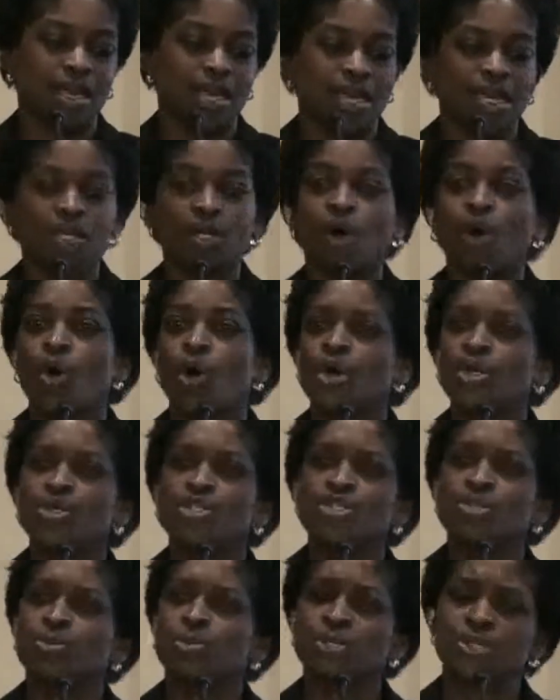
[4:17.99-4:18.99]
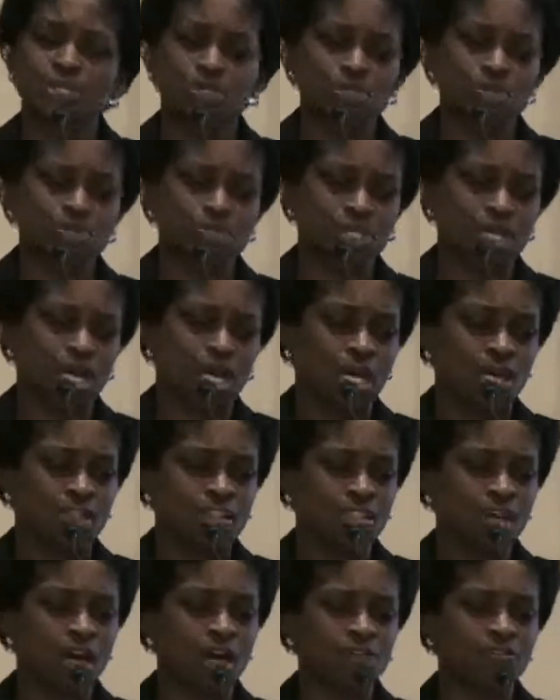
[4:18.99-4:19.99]
In order to produce a
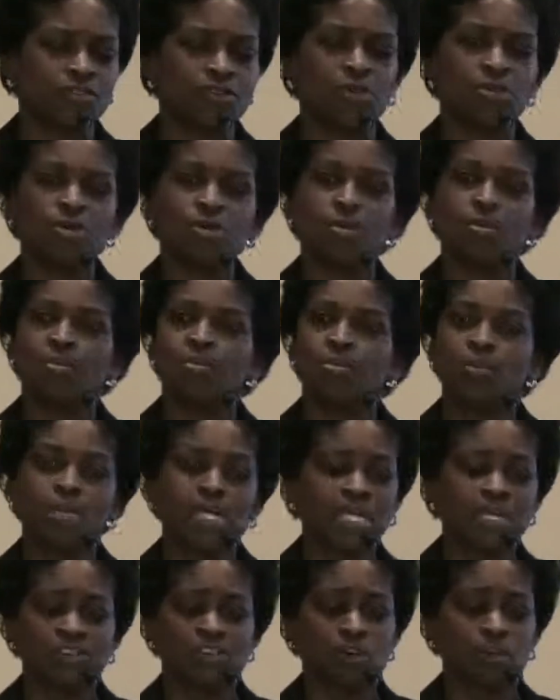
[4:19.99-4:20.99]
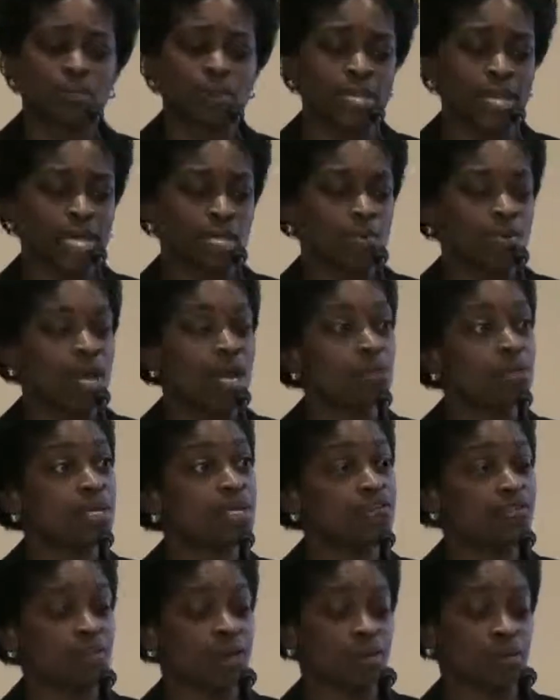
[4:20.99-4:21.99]
thoughtful, meaningful plan by
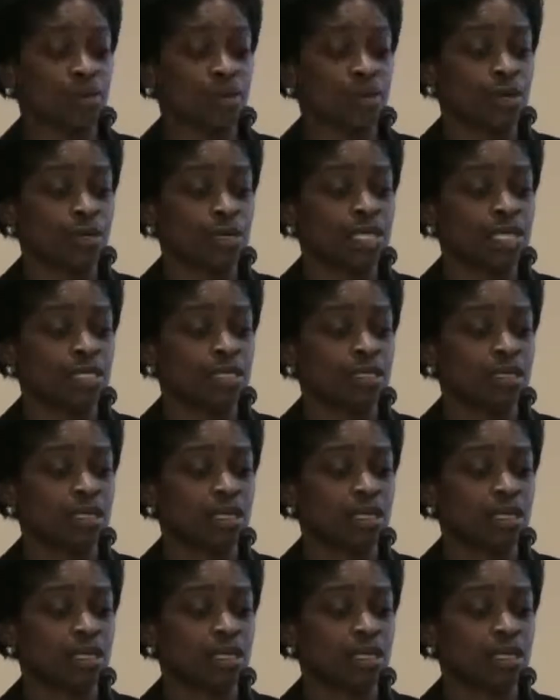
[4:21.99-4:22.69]
mid-February,